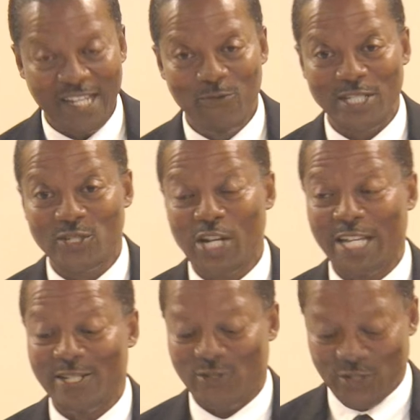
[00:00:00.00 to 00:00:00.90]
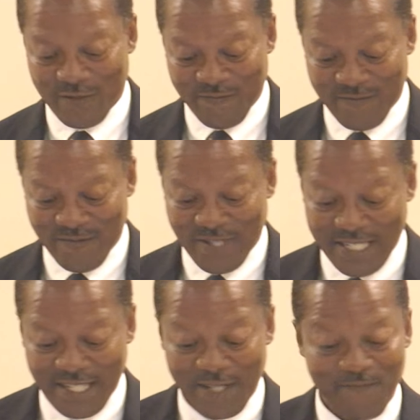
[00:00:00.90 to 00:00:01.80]
he was changed.
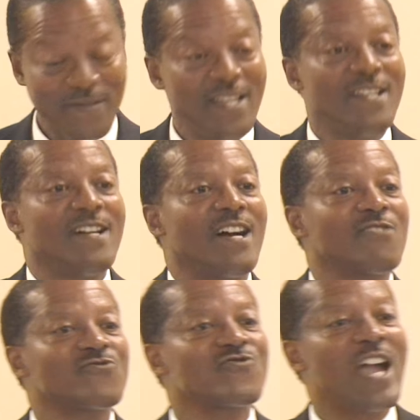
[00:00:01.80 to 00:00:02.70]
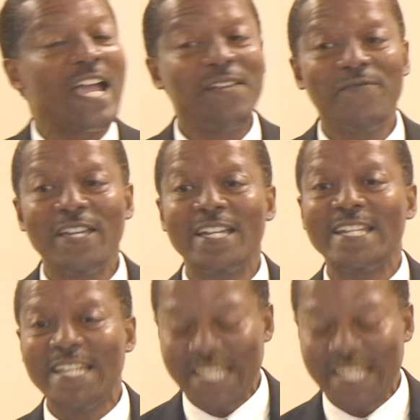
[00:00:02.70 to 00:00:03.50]
Listen, arriving in